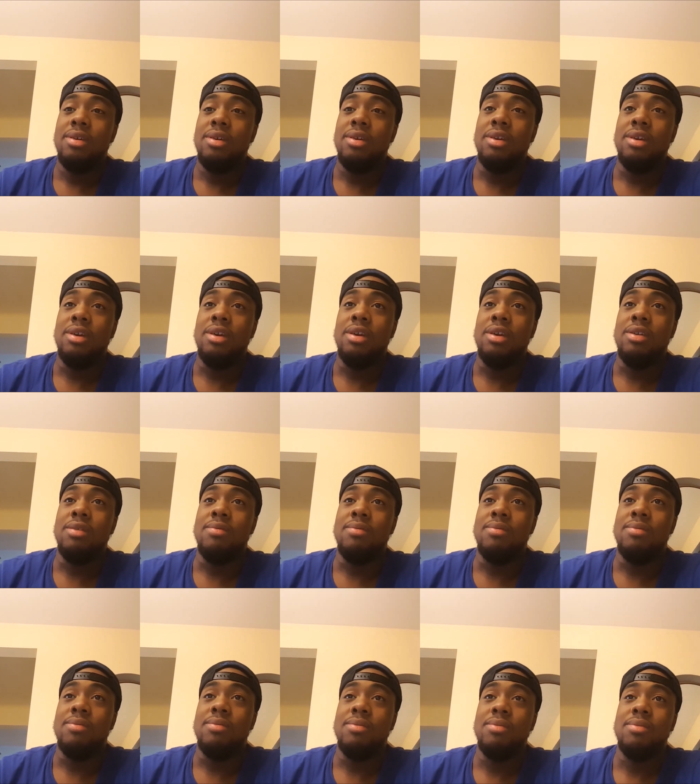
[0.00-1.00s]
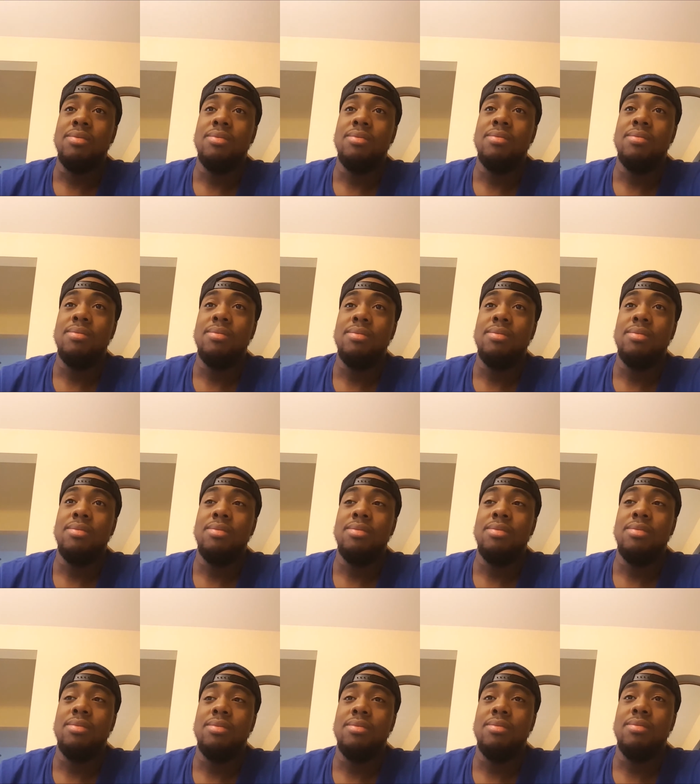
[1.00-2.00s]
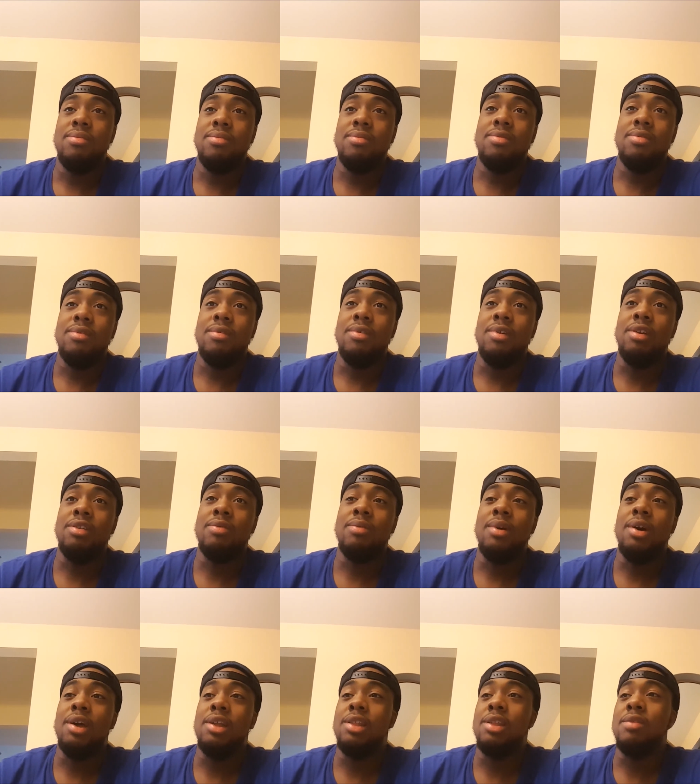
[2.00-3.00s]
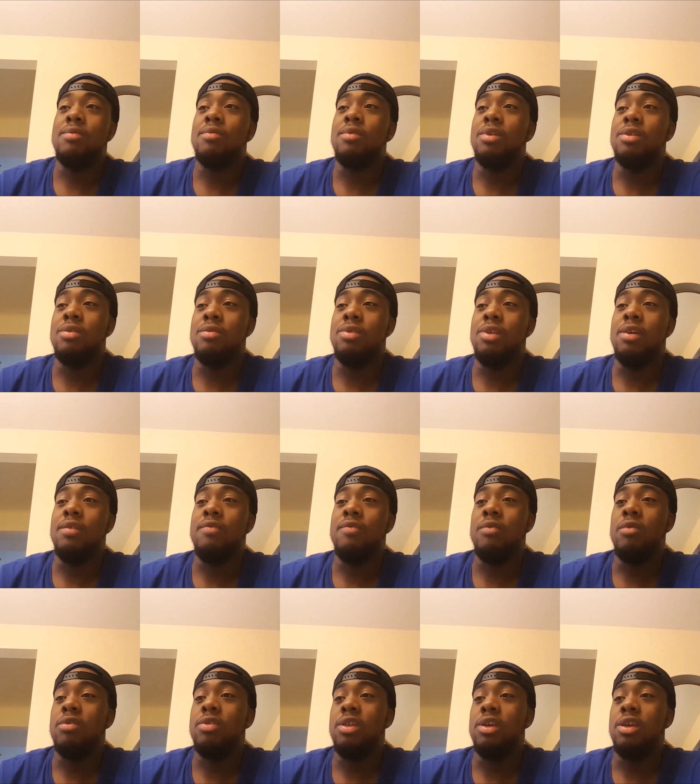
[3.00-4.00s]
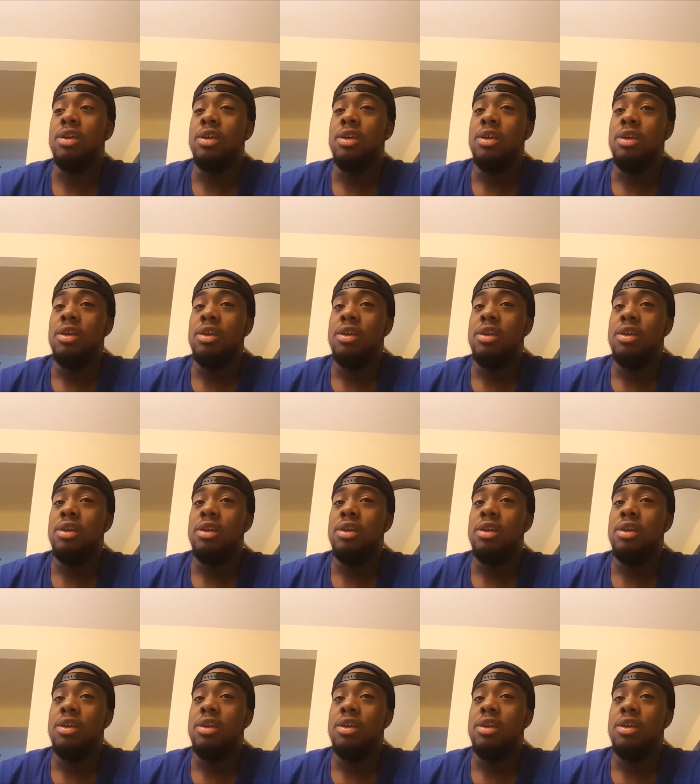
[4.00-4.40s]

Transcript: And so that's why I didn't really do that for the